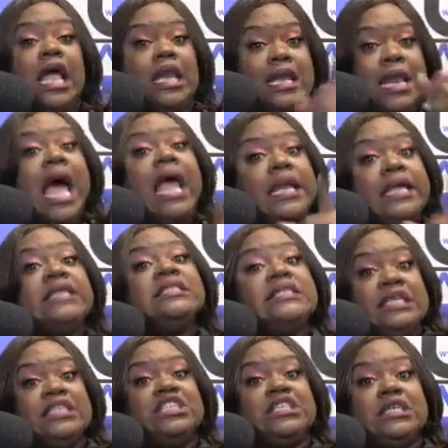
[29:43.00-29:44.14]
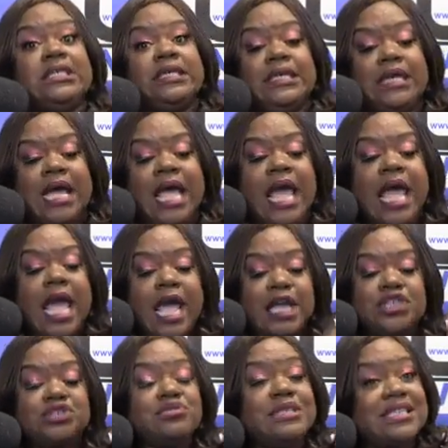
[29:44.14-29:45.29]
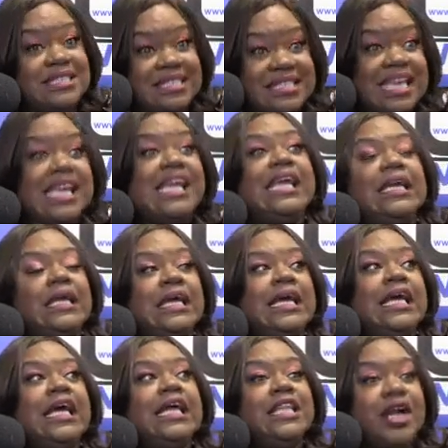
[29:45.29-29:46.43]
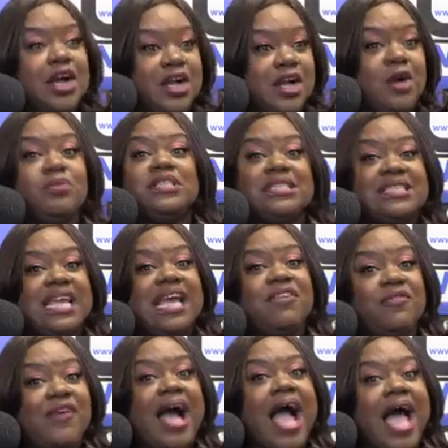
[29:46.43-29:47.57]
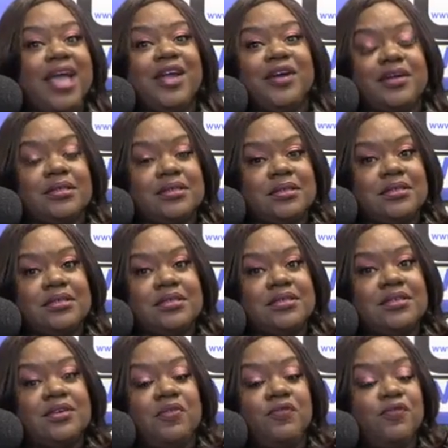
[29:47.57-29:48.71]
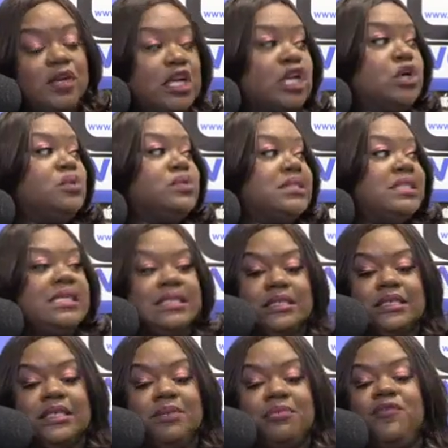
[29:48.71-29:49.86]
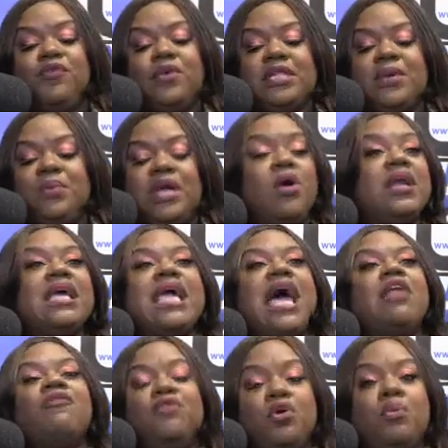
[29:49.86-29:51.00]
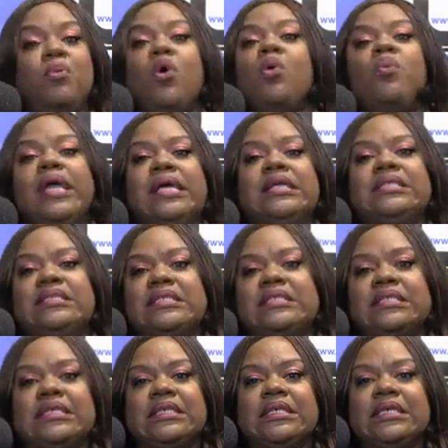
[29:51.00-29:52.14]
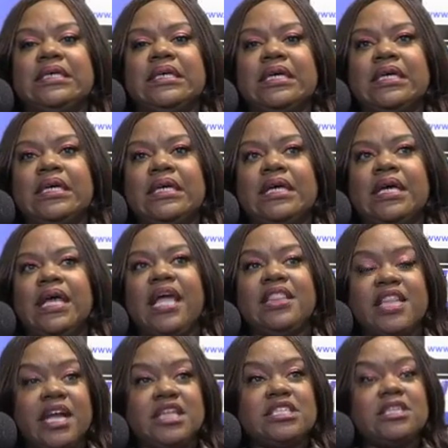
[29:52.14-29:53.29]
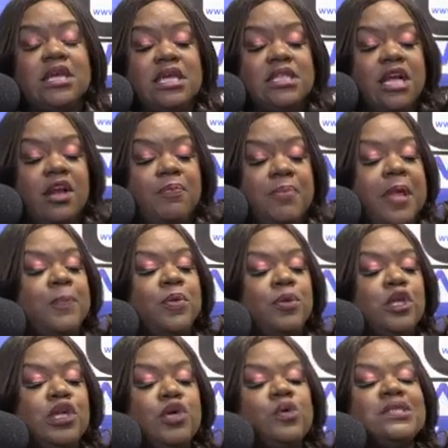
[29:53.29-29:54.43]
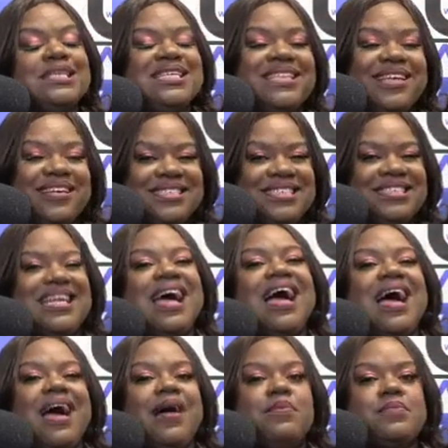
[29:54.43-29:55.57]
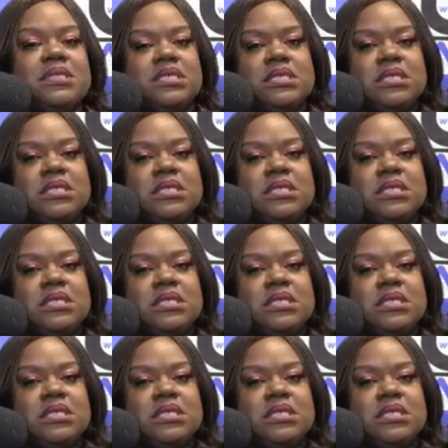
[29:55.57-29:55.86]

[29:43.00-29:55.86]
Not intentionally. As you can see, there are coaches getting fired for losing. We only got a few more weeks. And there are people losing their jobs